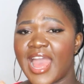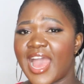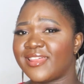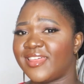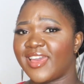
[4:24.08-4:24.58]

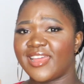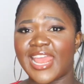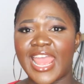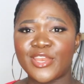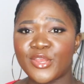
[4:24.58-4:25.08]
and
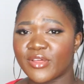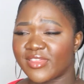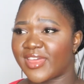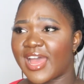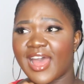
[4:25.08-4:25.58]
then any
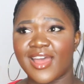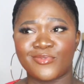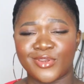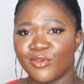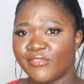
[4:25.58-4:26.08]

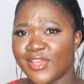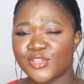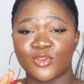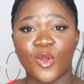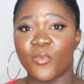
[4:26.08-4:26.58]
other
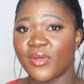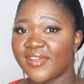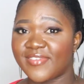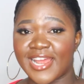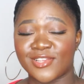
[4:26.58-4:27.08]
renovation or
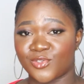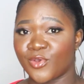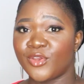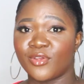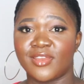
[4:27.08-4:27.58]
whatever is
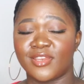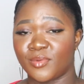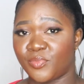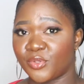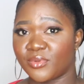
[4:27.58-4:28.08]
going on in
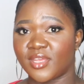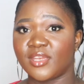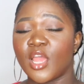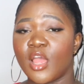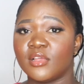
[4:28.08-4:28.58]
the
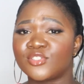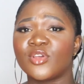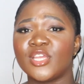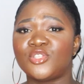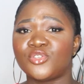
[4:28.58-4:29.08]
building.
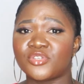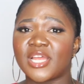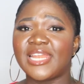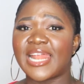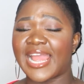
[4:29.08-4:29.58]
So it's
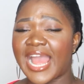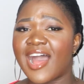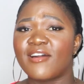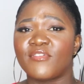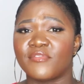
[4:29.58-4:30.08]
usually like
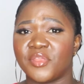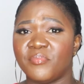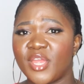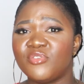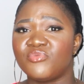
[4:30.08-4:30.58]
half of the
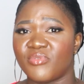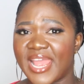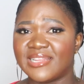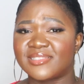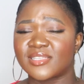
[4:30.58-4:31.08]
main
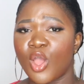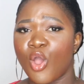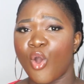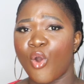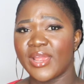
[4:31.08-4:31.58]
rent
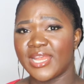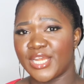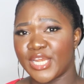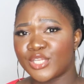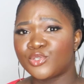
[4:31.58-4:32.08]
or
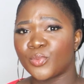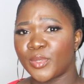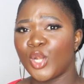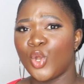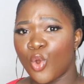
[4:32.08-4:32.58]
a little
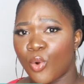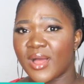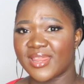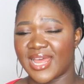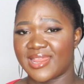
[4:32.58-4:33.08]
bit
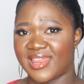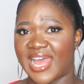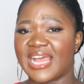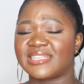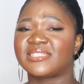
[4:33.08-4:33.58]
lower than
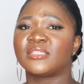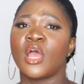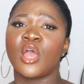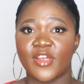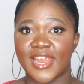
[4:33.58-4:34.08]
that.
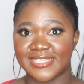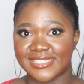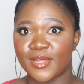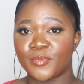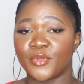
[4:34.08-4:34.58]
For
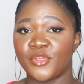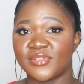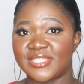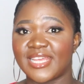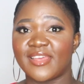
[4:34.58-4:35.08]
example,
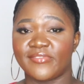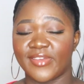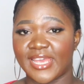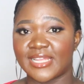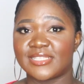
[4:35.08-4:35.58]
you see a
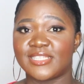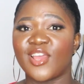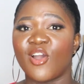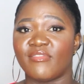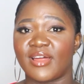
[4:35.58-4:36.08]

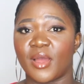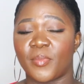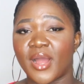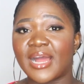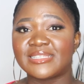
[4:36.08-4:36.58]
vacancy of an
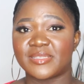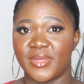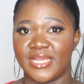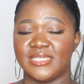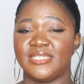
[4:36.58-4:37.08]

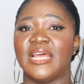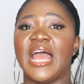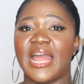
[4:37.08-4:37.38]
apartment